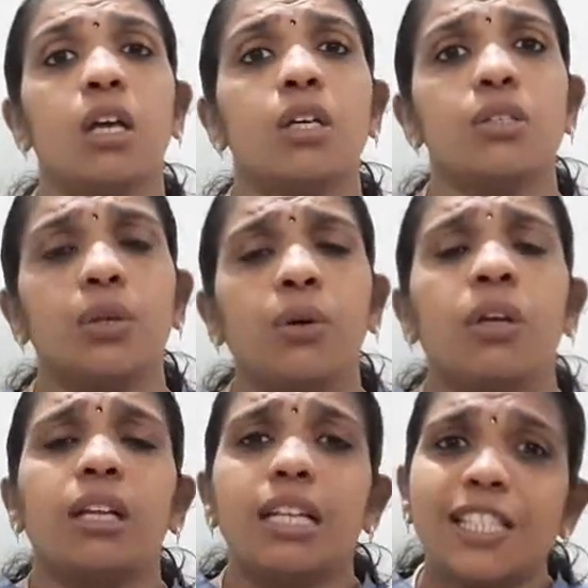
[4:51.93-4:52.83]
So,
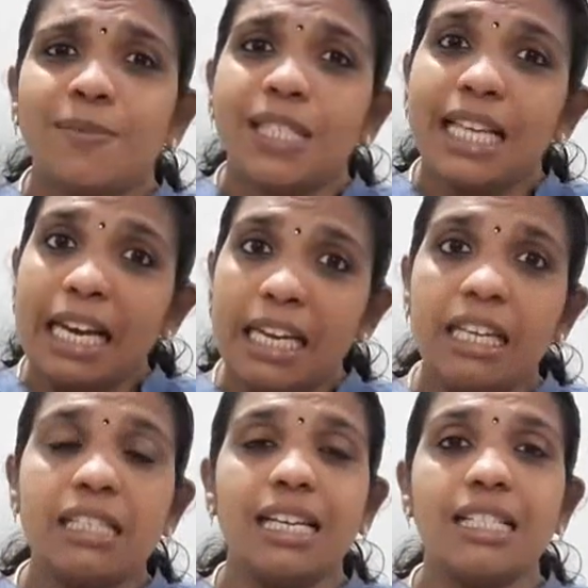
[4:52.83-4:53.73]
this
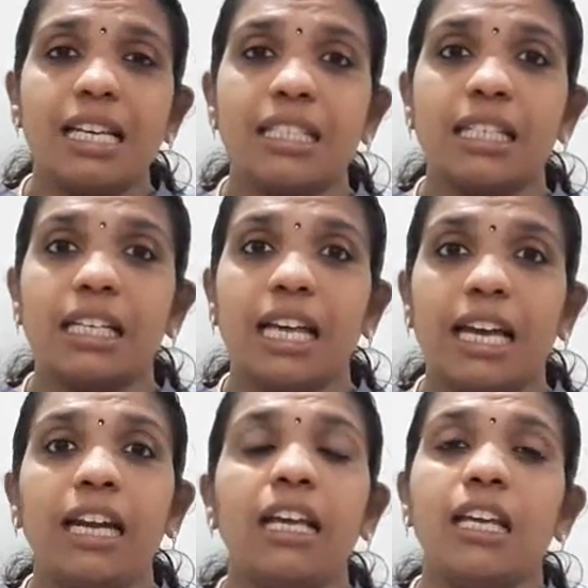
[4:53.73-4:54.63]
miscellaneous sensation in the
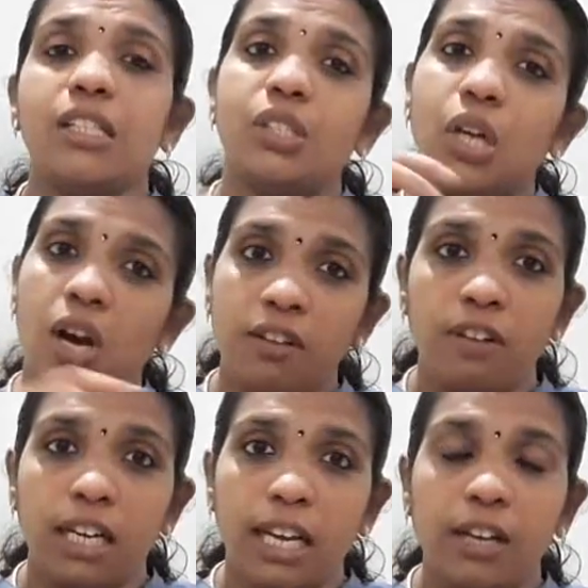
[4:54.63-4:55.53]
head is not
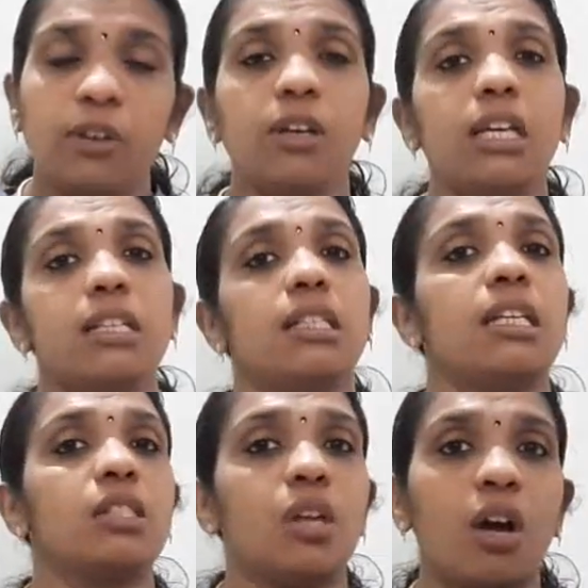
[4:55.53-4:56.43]
vertigo, it
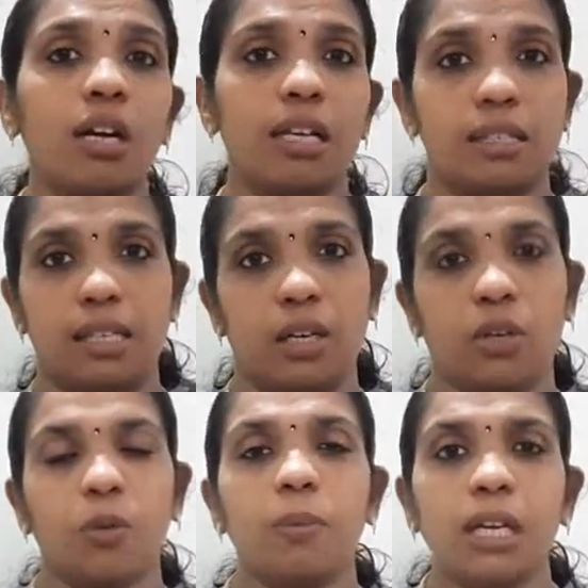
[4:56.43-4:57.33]
is not
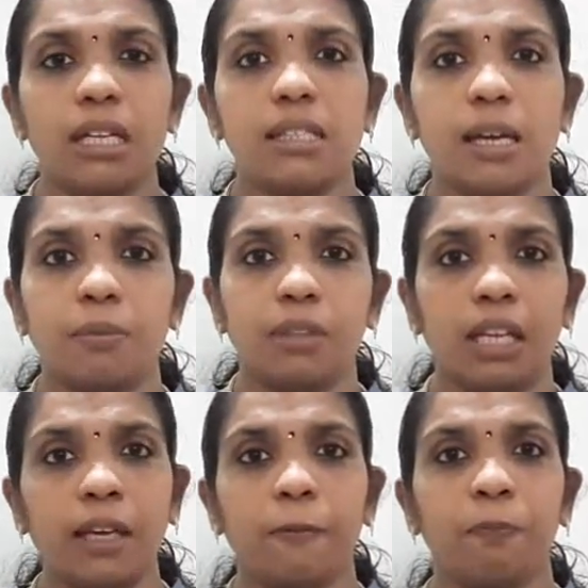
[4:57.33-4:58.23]
syncope. It is
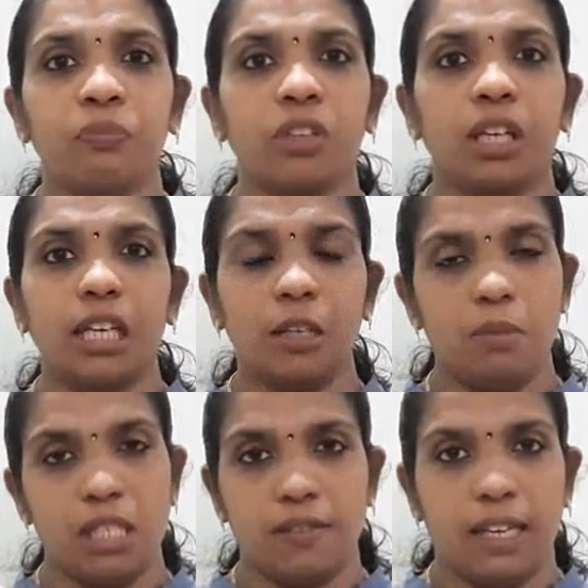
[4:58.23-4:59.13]
something in
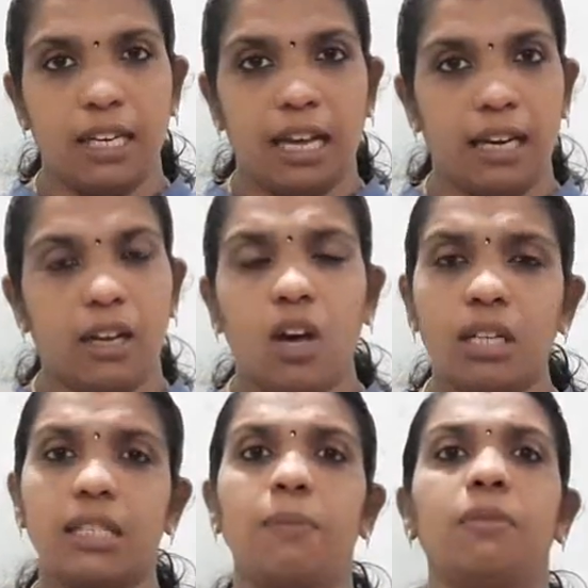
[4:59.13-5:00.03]
between that
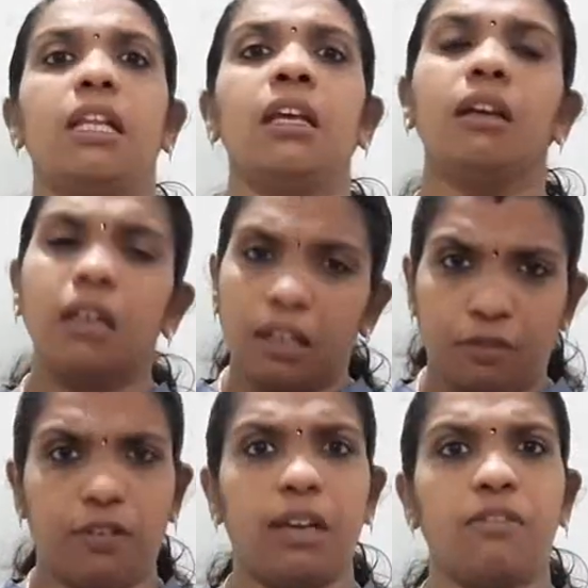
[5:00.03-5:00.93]
or something
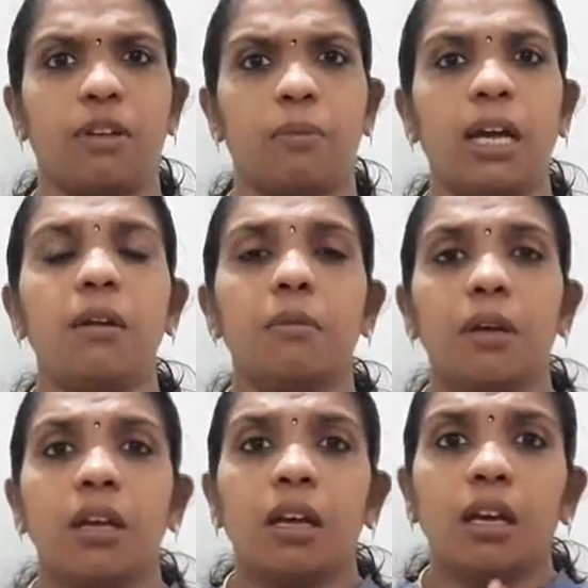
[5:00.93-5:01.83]
different from that
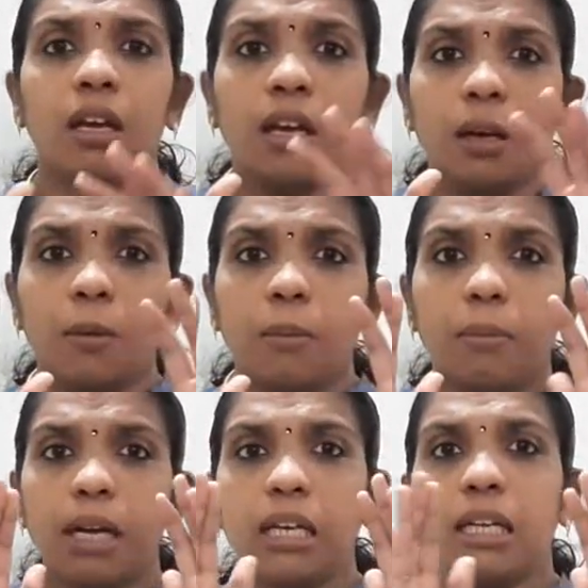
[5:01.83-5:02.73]

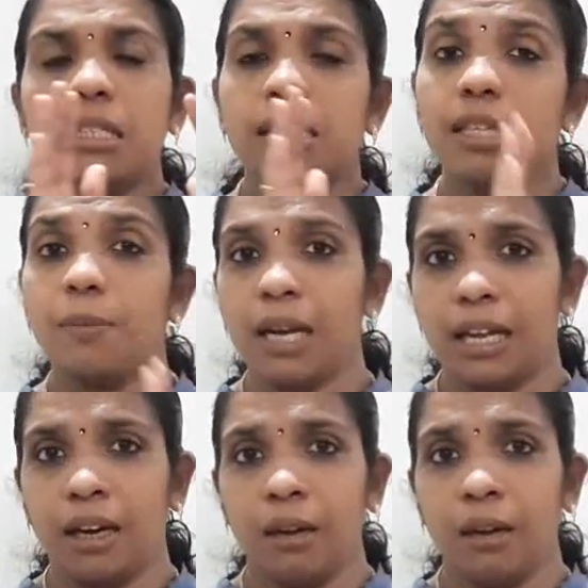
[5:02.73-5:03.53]
but it is similar,